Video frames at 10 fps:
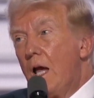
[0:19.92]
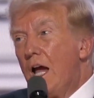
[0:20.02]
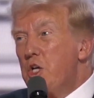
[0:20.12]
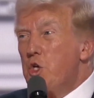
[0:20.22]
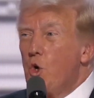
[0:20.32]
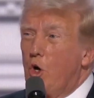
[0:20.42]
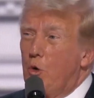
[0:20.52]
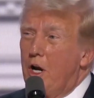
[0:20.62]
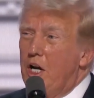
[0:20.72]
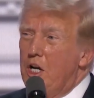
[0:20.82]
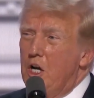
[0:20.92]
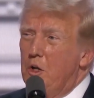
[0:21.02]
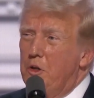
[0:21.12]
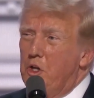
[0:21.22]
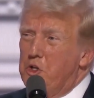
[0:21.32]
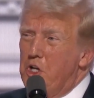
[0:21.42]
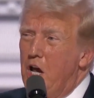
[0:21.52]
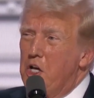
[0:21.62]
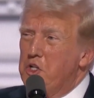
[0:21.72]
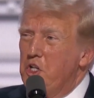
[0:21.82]
As you already know, the
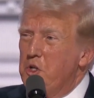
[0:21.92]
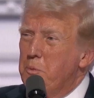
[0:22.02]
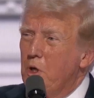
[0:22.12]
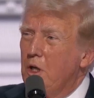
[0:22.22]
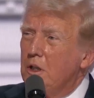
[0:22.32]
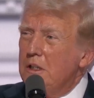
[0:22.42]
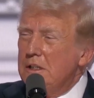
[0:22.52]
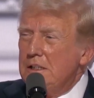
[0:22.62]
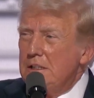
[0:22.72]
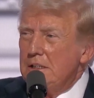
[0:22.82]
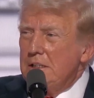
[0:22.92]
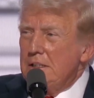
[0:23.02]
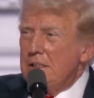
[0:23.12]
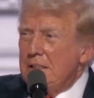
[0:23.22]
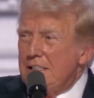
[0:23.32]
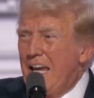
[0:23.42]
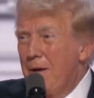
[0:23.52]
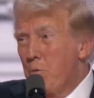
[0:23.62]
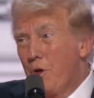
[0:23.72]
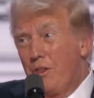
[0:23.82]
assassin's bullet
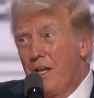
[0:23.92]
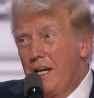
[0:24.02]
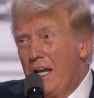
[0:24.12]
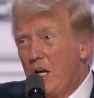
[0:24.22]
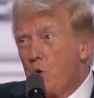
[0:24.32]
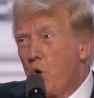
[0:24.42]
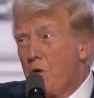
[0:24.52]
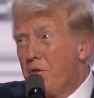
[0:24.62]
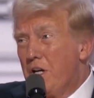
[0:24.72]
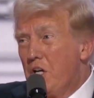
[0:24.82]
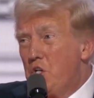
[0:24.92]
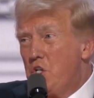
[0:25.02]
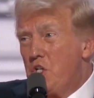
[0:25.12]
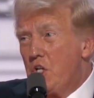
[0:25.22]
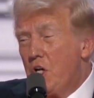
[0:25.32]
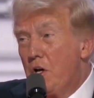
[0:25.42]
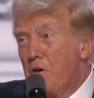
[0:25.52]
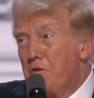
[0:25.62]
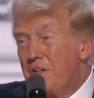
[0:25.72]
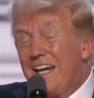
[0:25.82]
came within a quarter of an inch
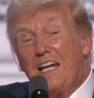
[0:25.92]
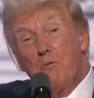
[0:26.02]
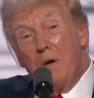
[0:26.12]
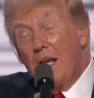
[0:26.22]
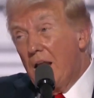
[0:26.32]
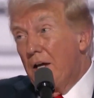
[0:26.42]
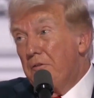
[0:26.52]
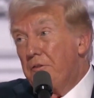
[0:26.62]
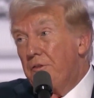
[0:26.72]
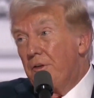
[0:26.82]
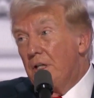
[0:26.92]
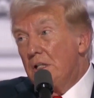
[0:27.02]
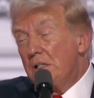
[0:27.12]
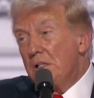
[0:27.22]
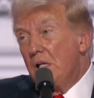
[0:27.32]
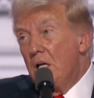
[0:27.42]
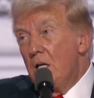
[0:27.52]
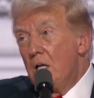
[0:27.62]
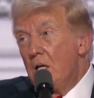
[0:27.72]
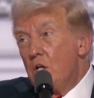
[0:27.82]
of taking my life.
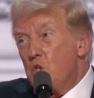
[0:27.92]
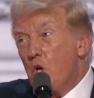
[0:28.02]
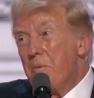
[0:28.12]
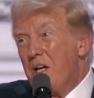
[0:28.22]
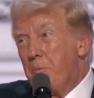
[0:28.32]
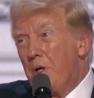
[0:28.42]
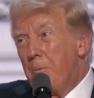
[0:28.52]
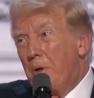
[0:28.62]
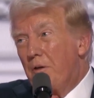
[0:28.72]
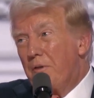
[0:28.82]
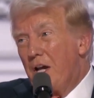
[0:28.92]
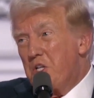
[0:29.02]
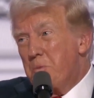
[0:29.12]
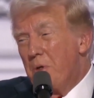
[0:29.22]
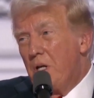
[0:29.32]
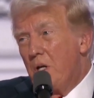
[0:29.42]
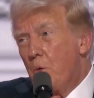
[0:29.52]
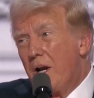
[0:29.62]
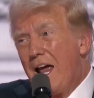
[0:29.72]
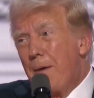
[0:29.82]
So many people have asked me,
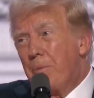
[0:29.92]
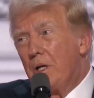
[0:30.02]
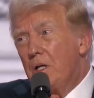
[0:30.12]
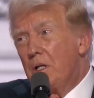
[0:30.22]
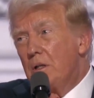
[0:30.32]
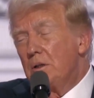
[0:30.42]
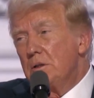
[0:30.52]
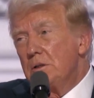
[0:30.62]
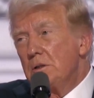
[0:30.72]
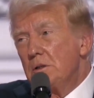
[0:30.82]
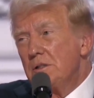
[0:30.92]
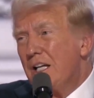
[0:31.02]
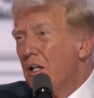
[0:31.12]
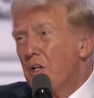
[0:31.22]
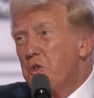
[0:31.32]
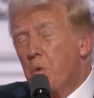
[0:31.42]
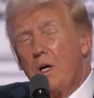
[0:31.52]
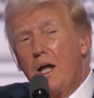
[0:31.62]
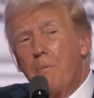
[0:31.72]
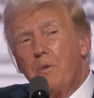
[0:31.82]
What happened? Tell us
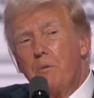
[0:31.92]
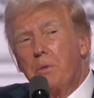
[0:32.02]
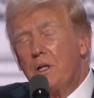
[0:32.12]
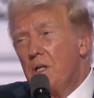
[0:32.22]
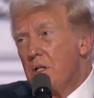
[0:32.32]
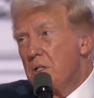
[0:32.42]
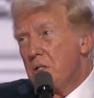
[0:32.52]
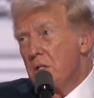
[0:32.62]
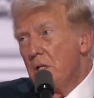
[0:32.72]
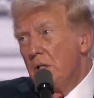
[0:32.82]
what happened, please.